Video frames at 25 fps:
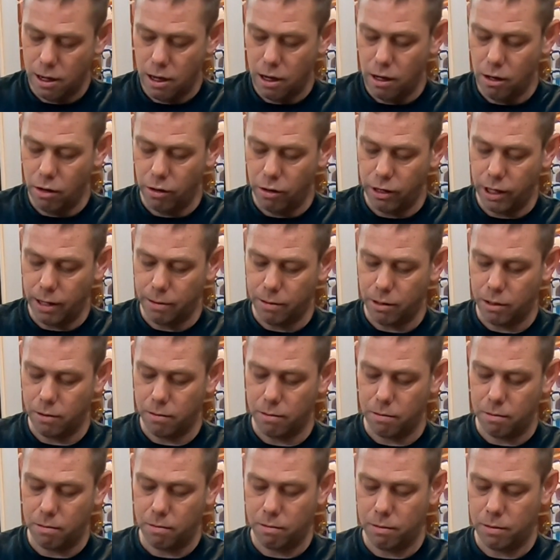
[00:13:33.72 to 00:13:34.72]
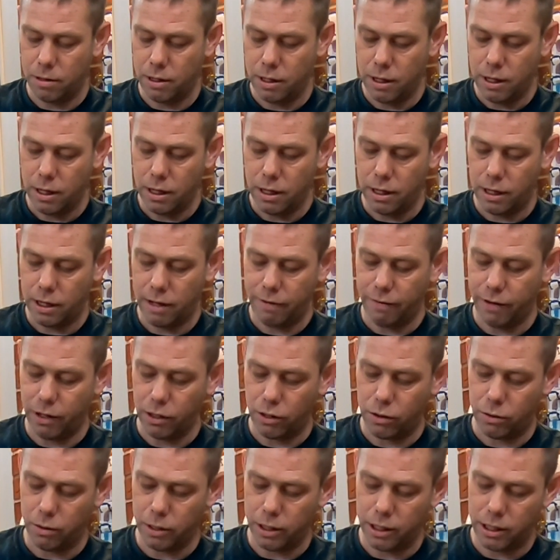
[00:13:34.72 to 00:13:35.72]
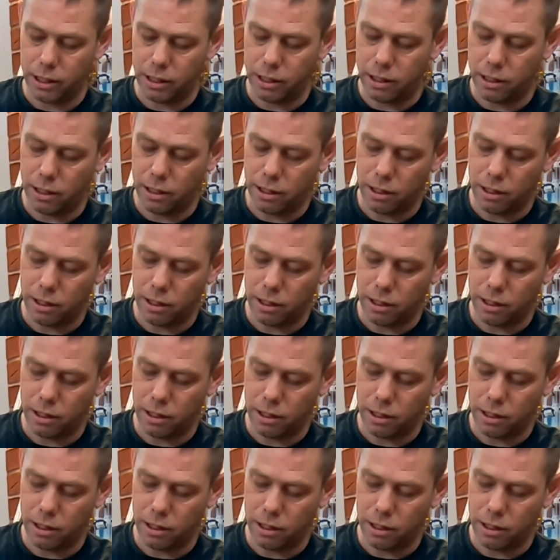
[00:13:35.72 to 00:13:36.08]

Line them up, give it a twist.